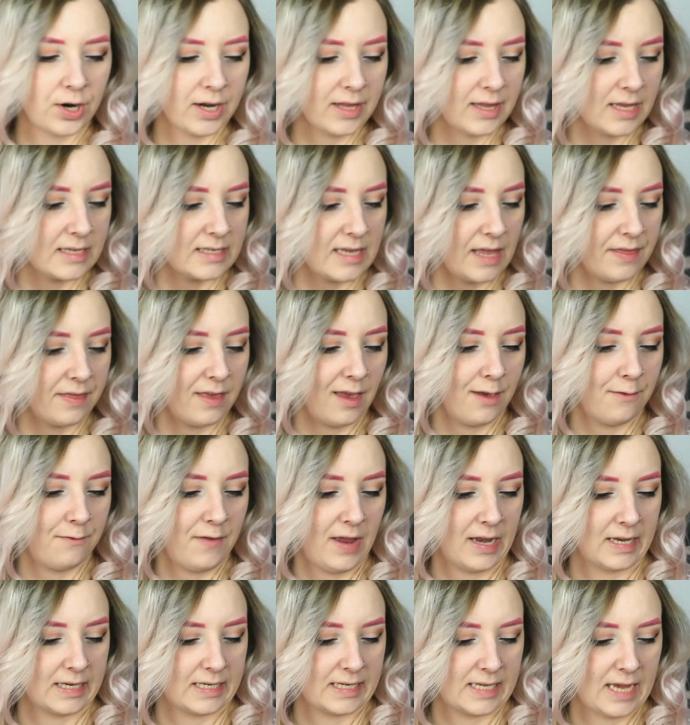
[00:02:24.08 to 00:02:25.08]
tried this at the
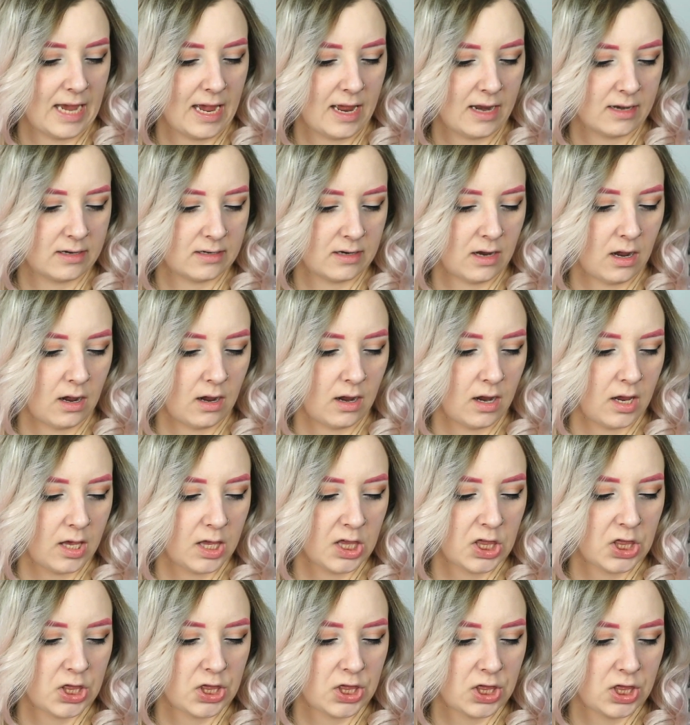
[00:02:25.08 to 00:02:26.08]
event yet.
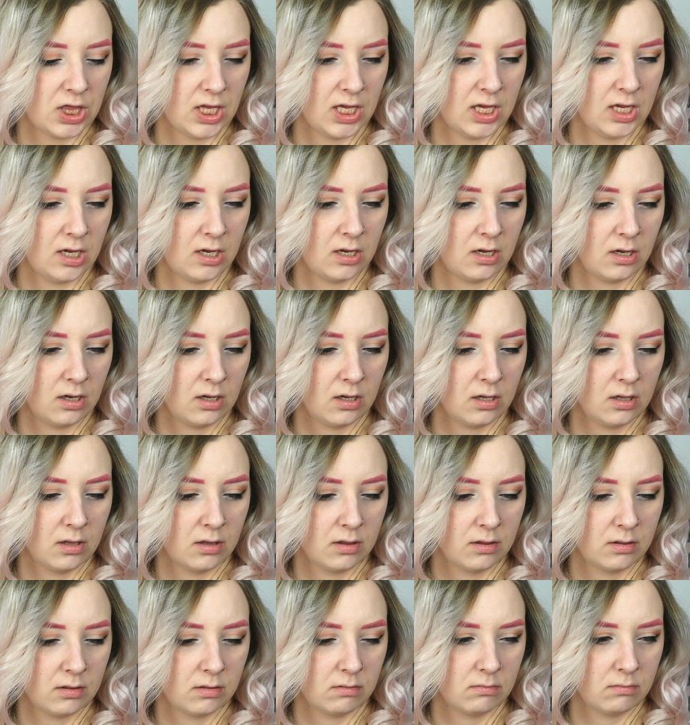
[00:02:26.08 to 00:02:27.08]
I think
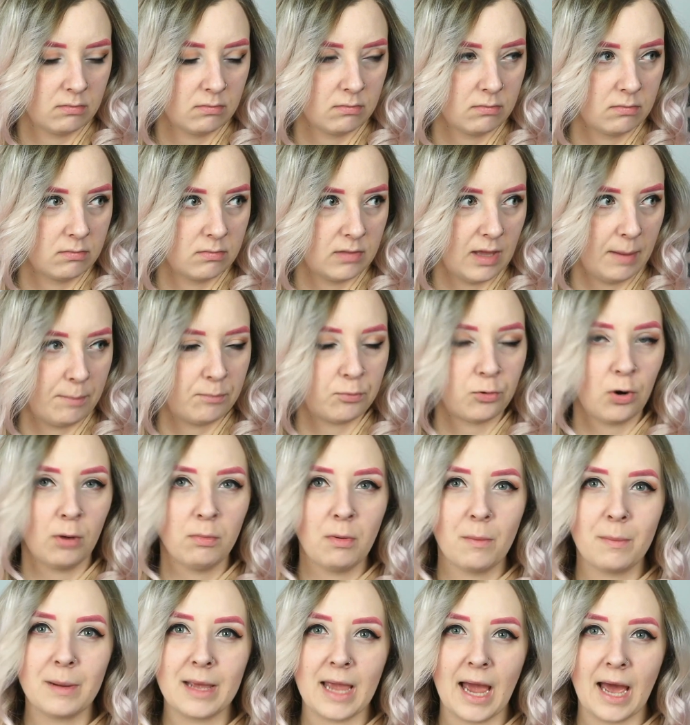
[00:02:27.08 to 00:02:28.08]
they
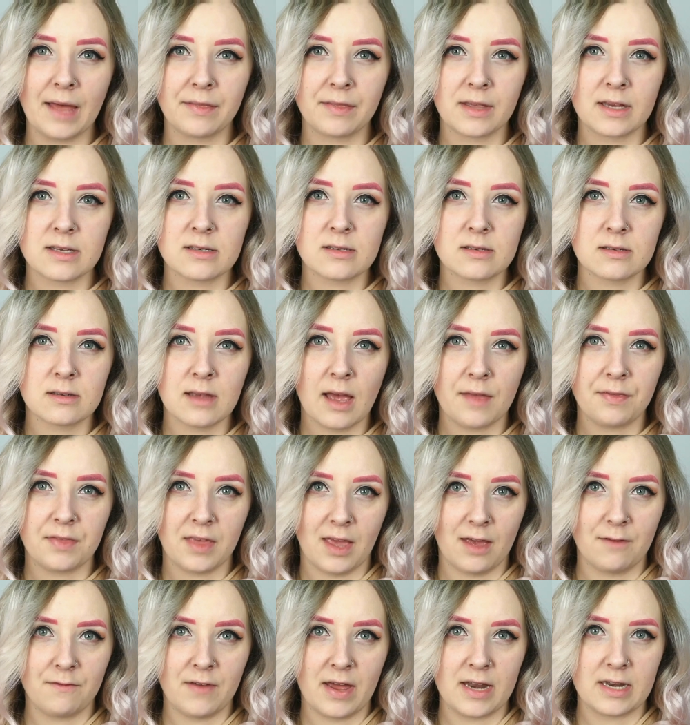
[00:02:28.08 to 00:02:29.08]
probably had this at
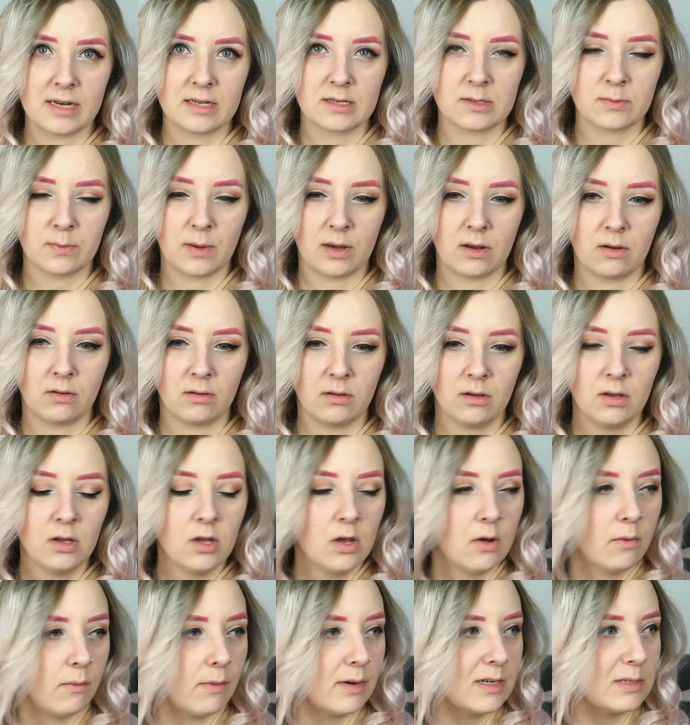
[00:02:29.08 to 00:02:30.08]
the event as well.
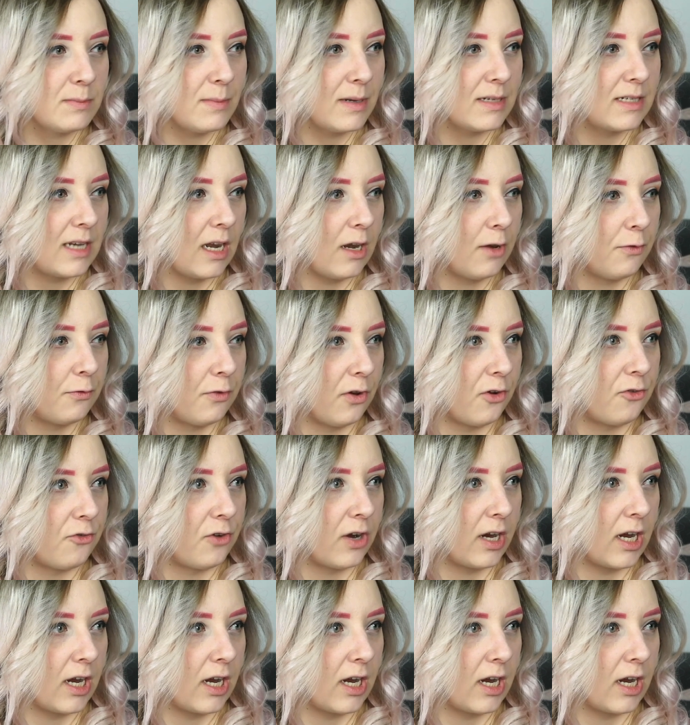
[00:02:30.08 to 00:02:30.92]
Why is my telephone